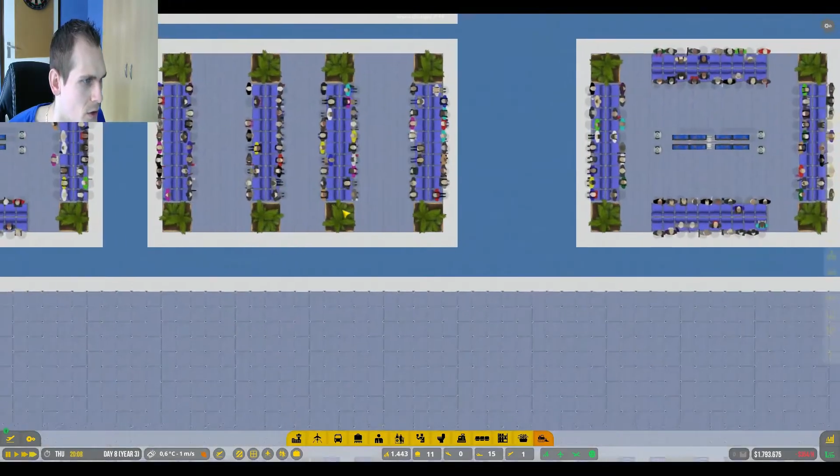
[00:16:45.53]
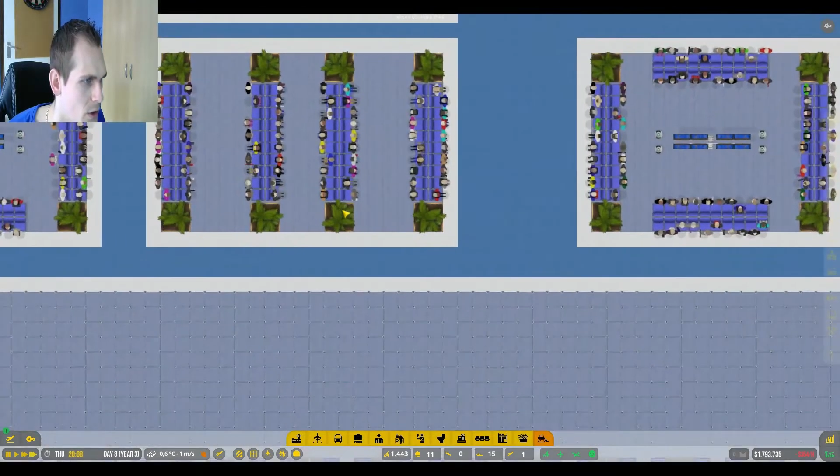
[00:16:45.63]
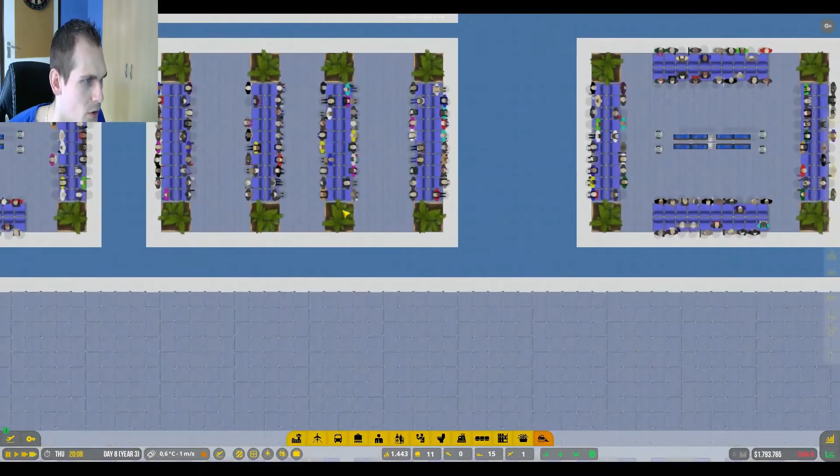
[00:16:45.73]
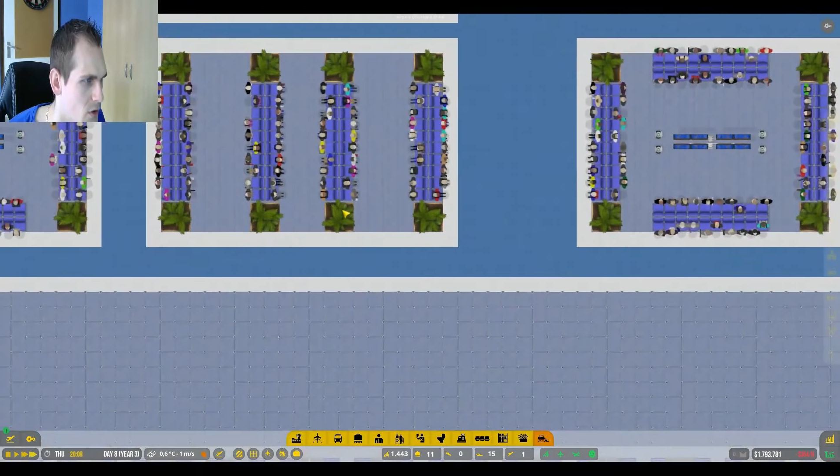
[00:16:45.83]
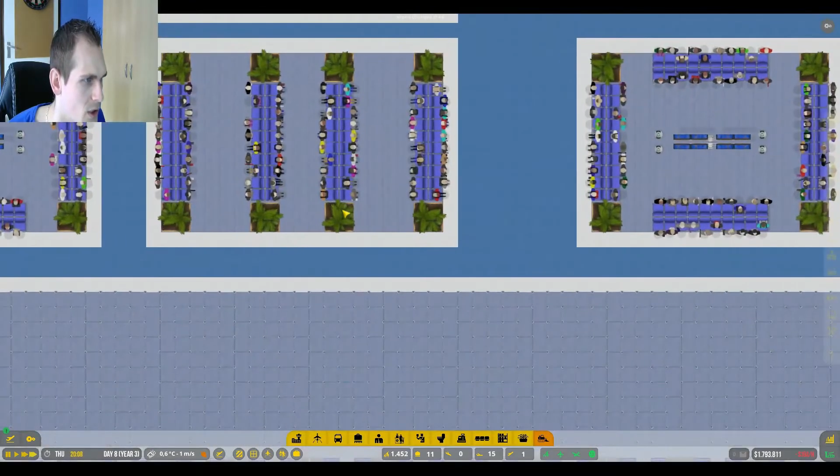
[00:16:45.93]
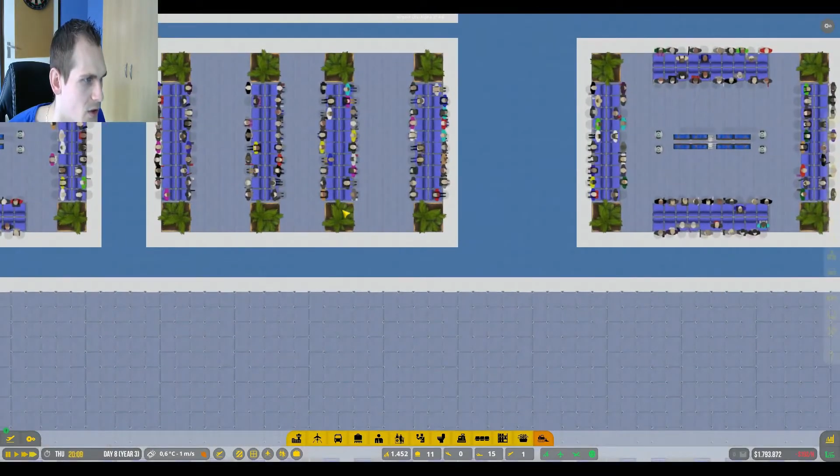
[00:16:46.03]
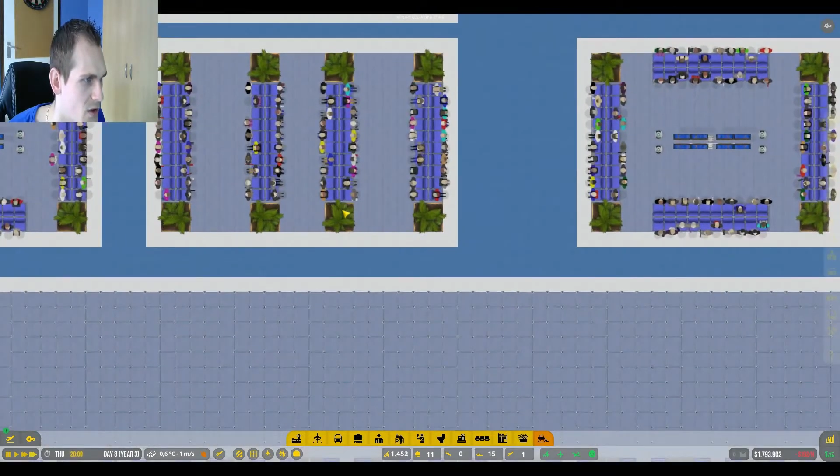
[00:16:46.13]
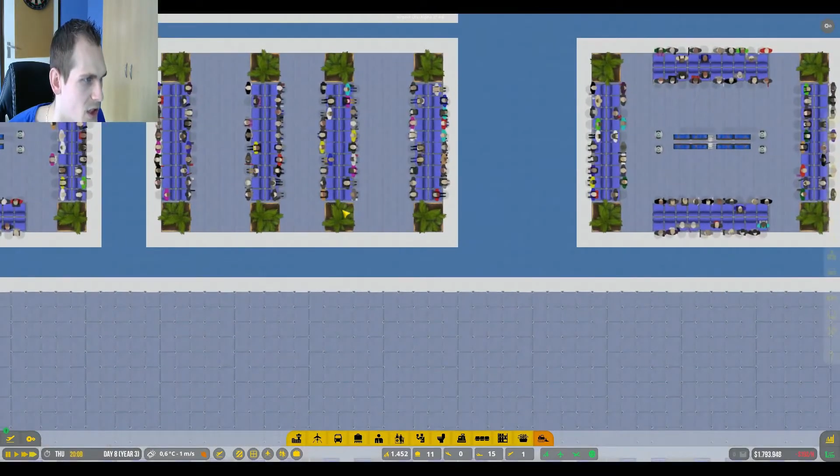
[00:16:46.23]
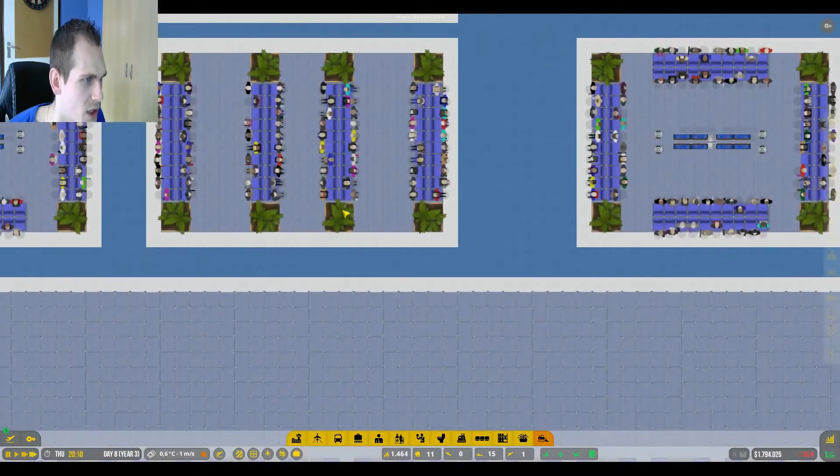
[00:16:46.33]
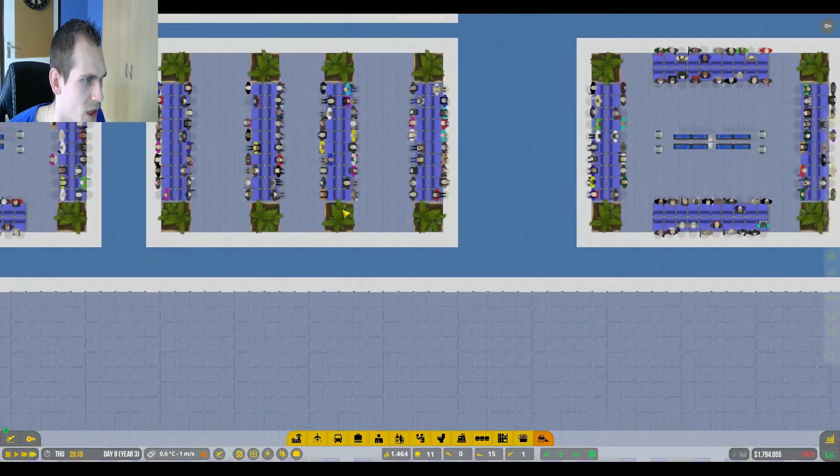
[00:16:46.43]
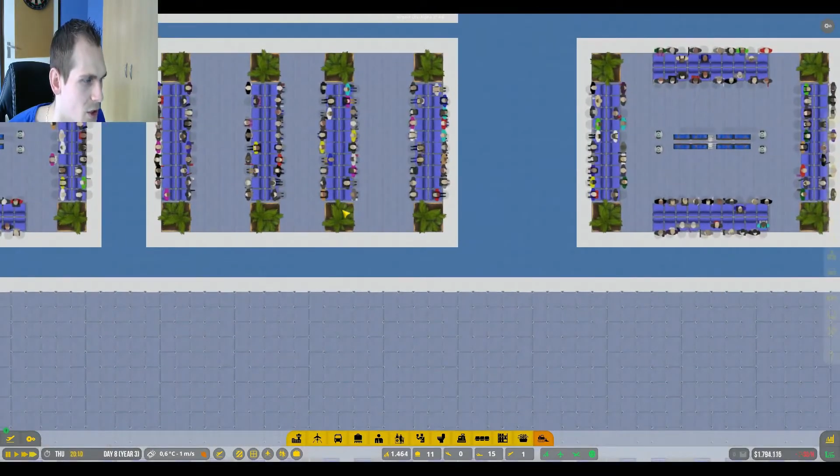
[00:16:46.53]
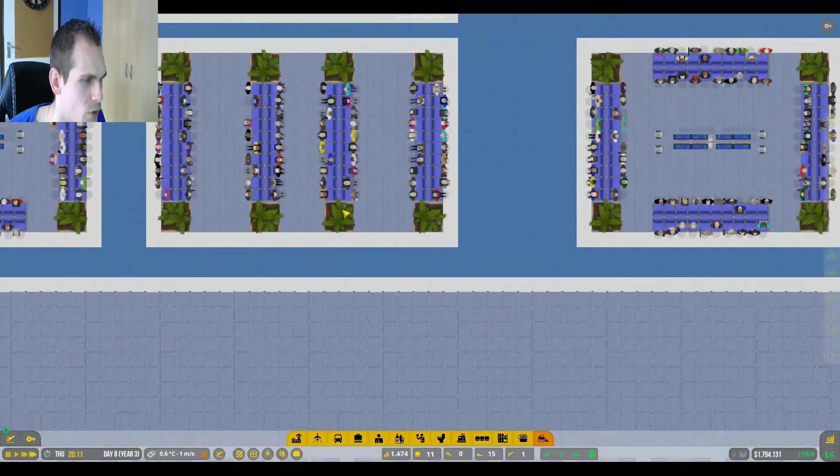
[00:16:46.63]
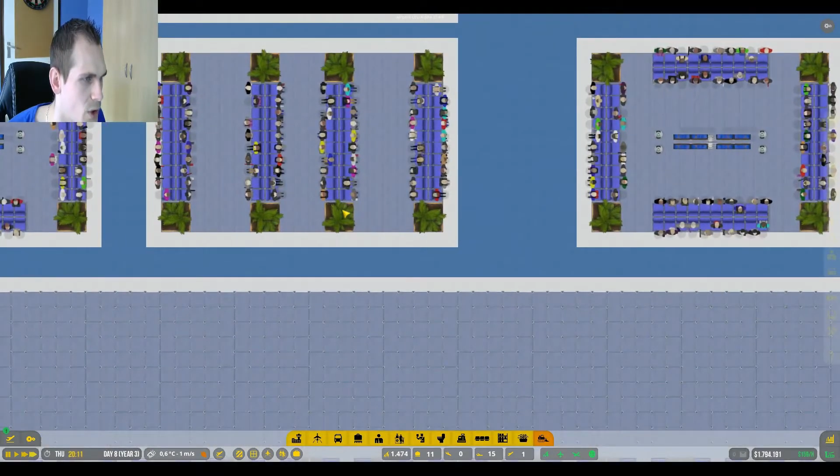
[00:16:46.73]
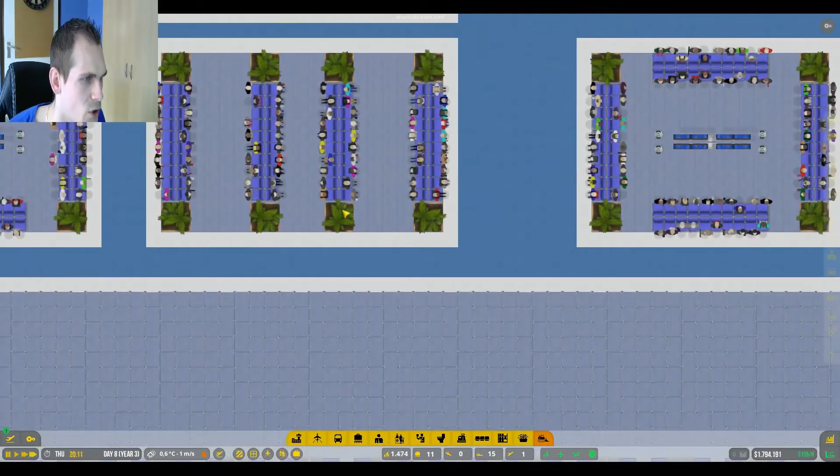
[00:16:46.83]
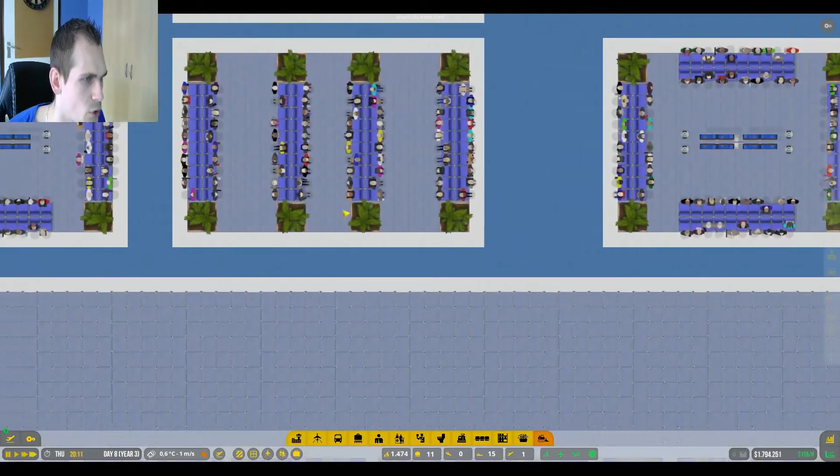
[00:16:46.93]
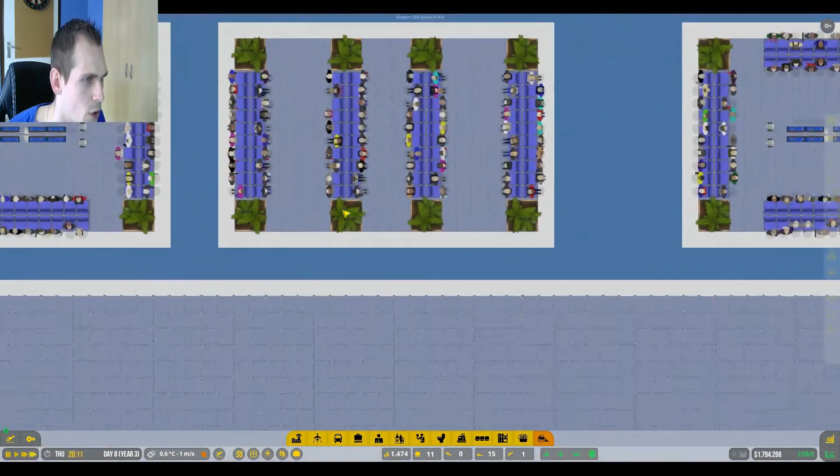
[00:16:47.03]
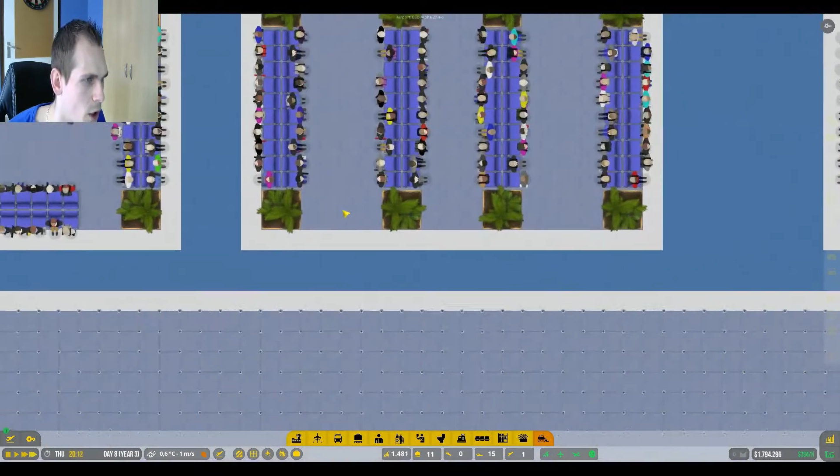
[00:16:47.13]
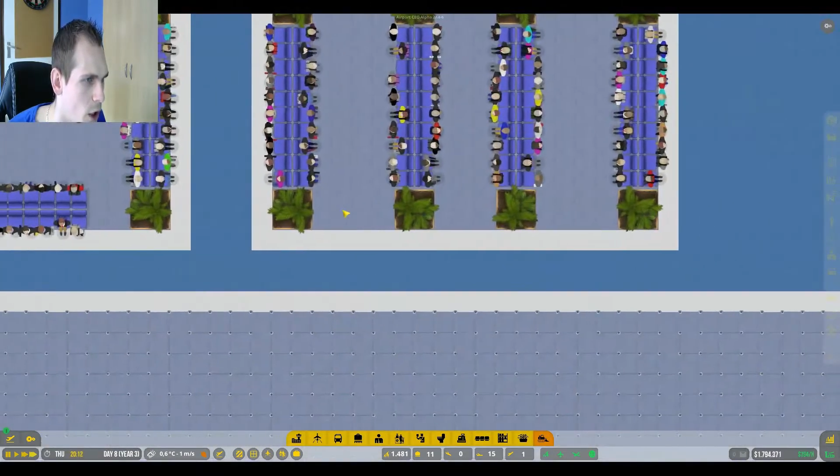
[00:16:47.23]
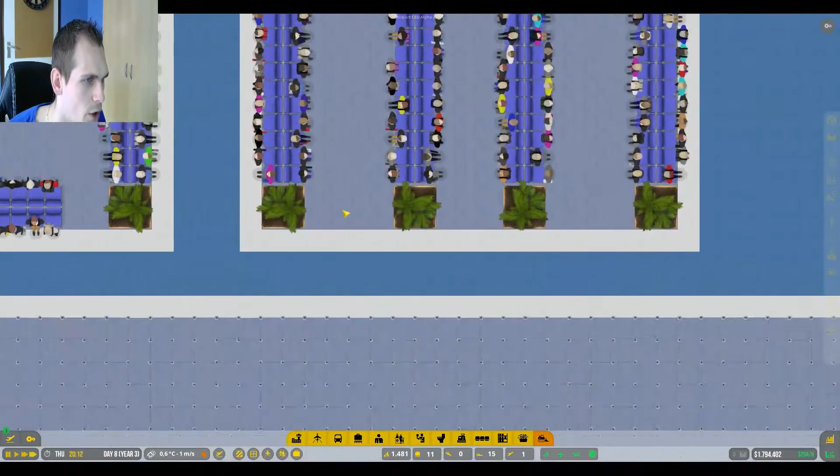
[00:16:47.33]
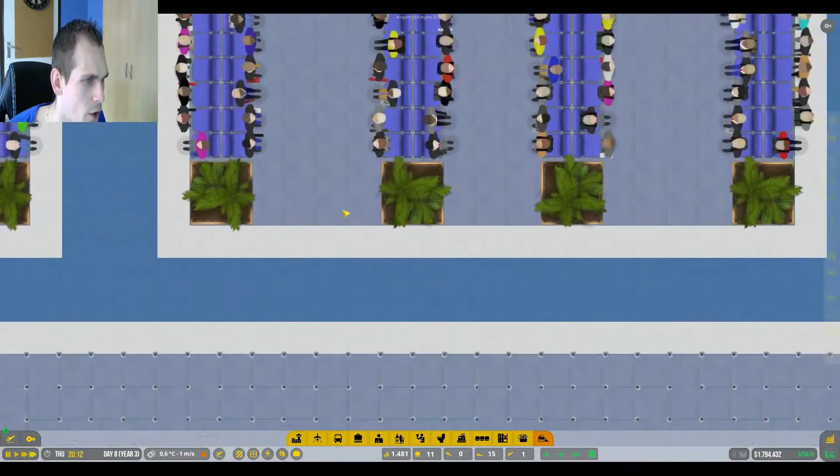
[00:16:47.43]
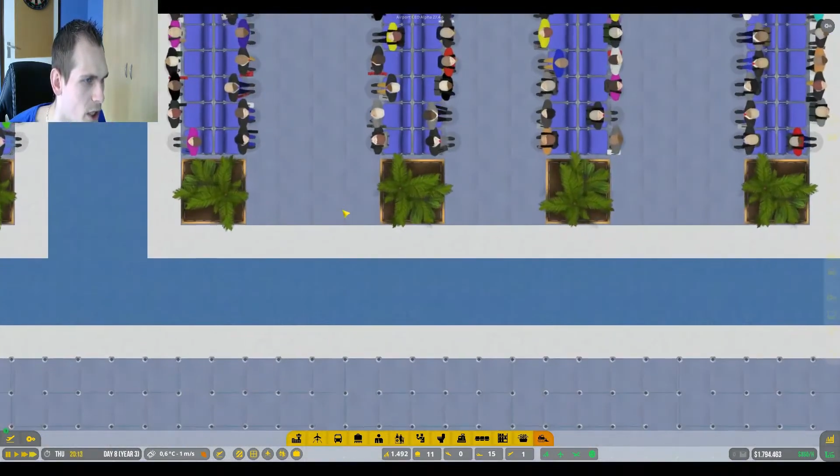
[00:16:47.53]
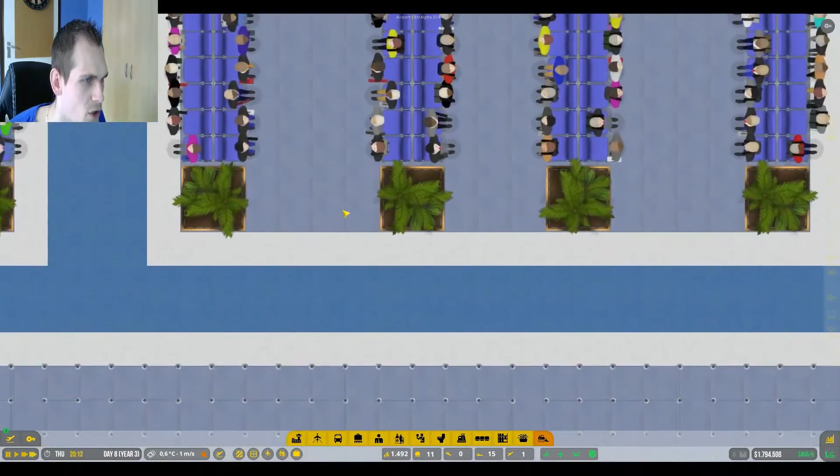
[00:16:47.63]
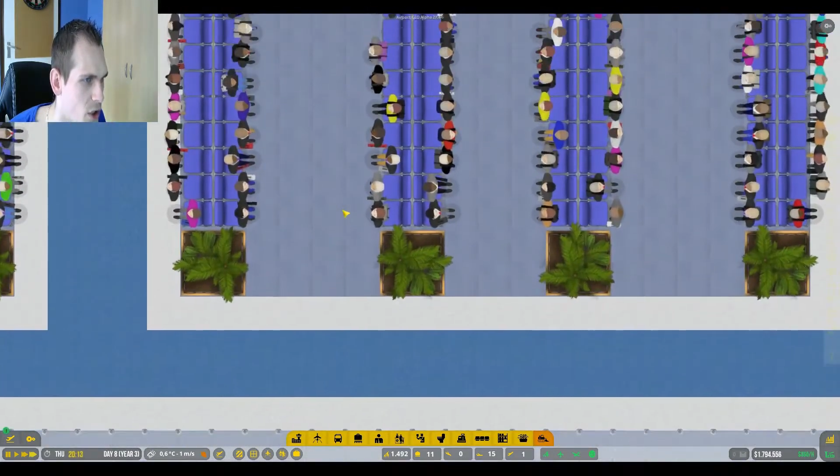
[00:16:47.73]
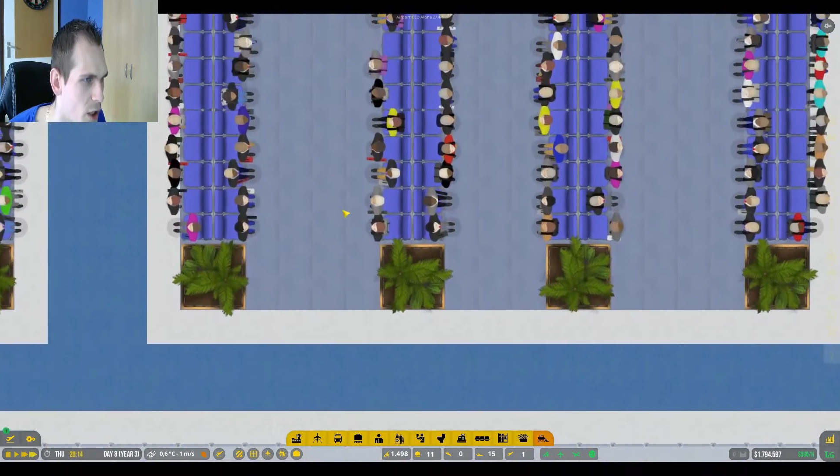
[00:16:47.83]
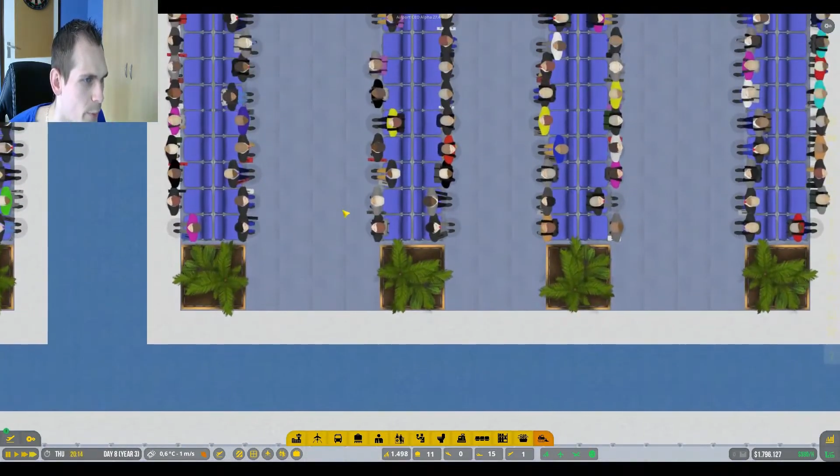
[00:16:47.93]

using the seating areas, which is cool. Although there's a lot of